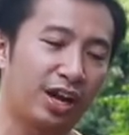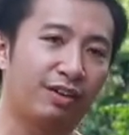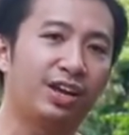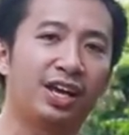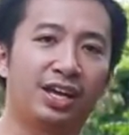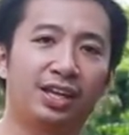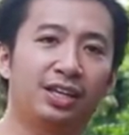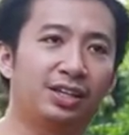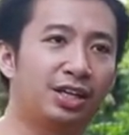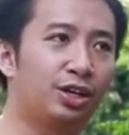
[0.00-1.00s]
drive
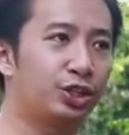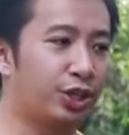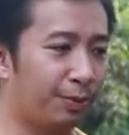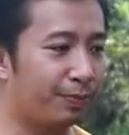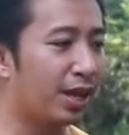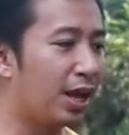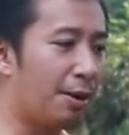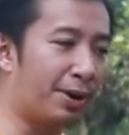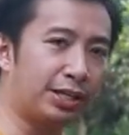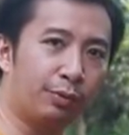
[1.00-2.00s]
in the dealership.
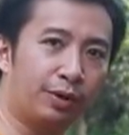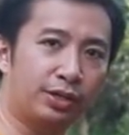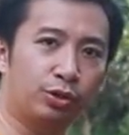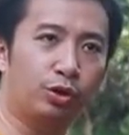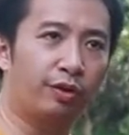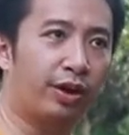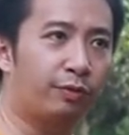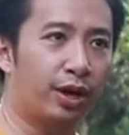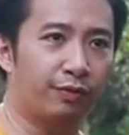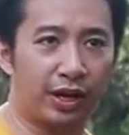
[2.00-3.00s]
By the way, I don't know
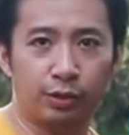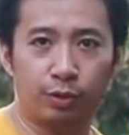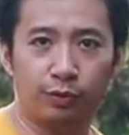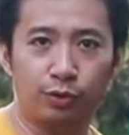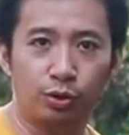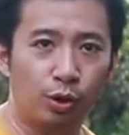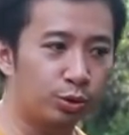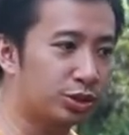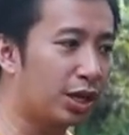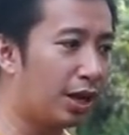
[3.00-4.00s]
if any one of you
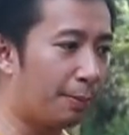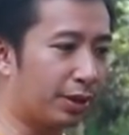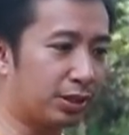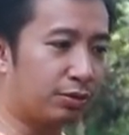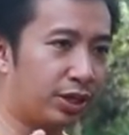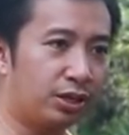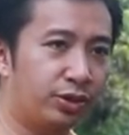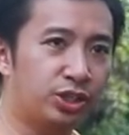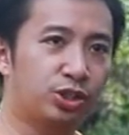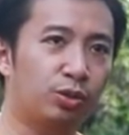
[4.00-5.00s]
knows, but the real
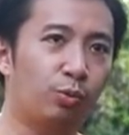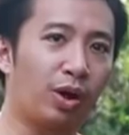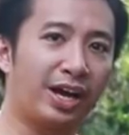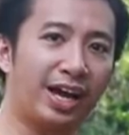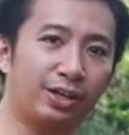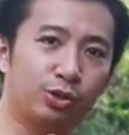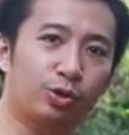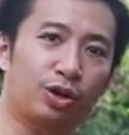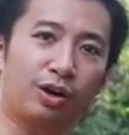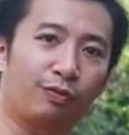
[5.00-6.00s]
reason why I
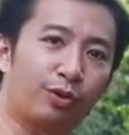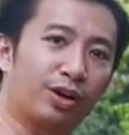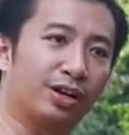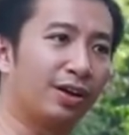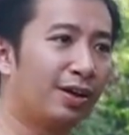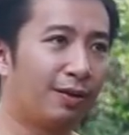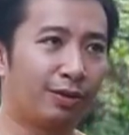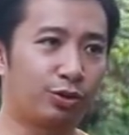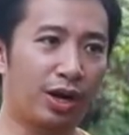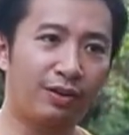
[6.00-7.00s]
took her for a
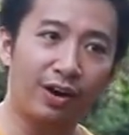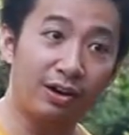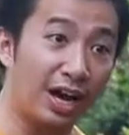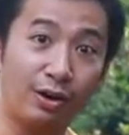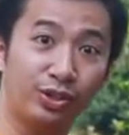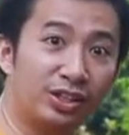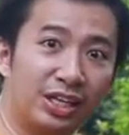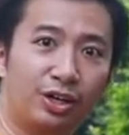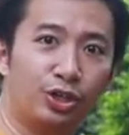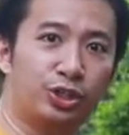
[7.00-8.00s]
drive around the
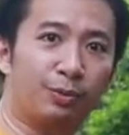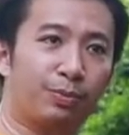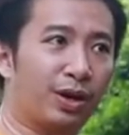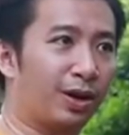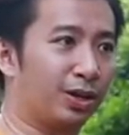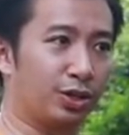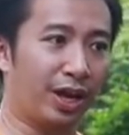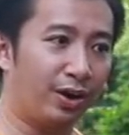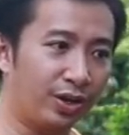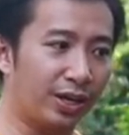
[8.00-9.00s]
dealership
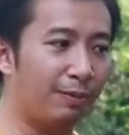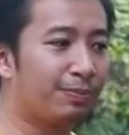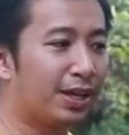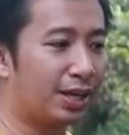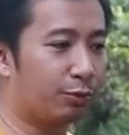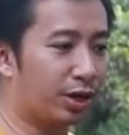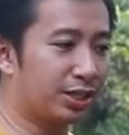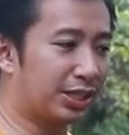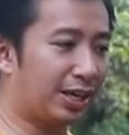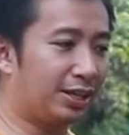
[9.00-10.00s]
area
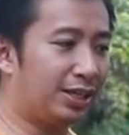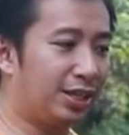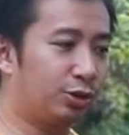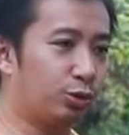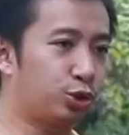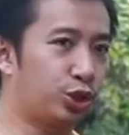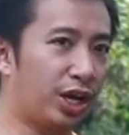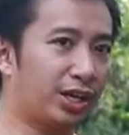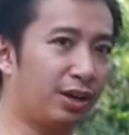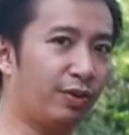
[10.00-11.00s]
was I needed to
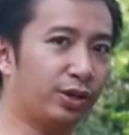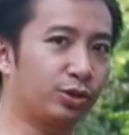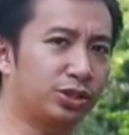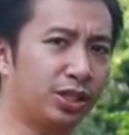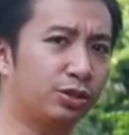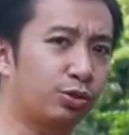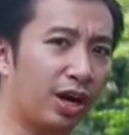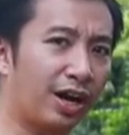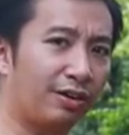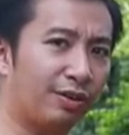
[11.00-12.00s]
check if I could still
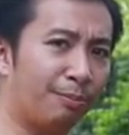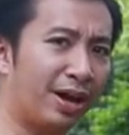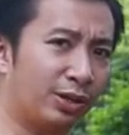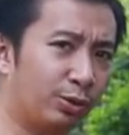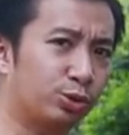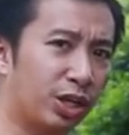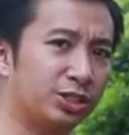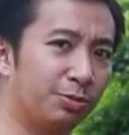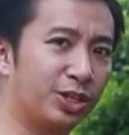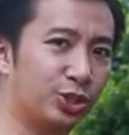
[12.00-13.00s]
drive a manual
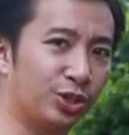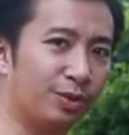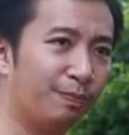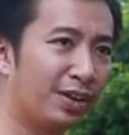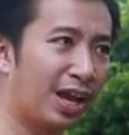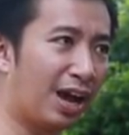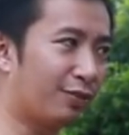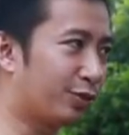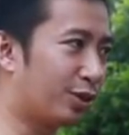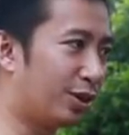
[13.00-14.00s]
transmission
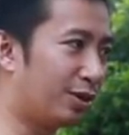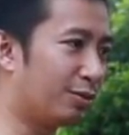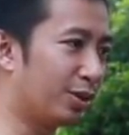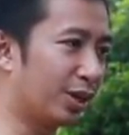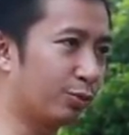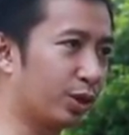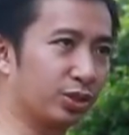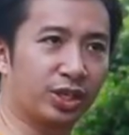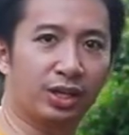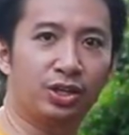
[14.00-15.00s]
after like
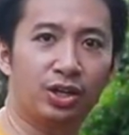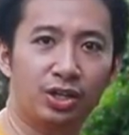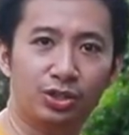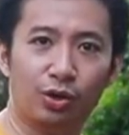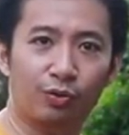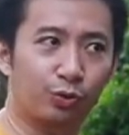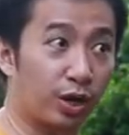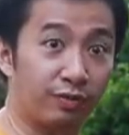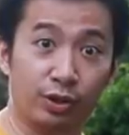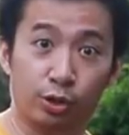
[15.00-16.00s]
what, 10 years of
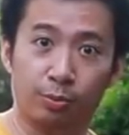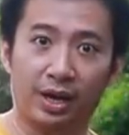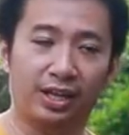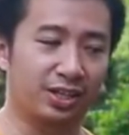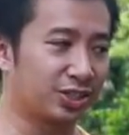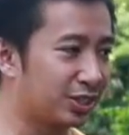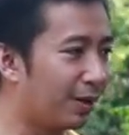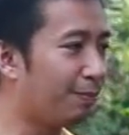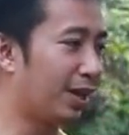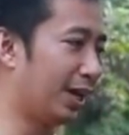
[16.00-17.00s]
driving automatics.
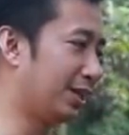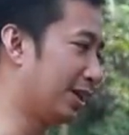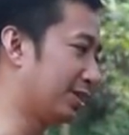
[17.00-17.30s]
And